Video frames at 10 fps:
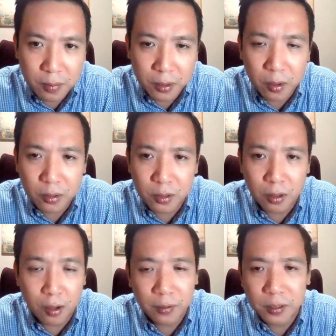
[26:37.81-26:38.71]
but
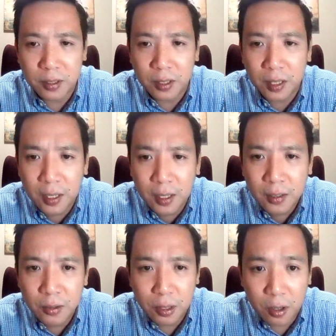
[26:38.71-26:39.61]
also obviously
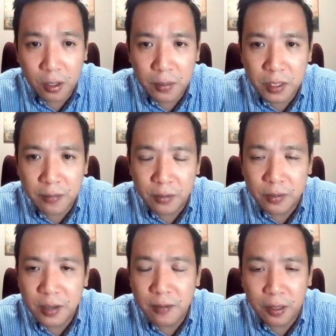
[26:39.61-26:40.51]
to the economies of the
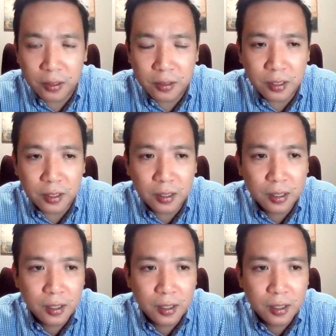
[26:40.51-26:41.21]
receiving country,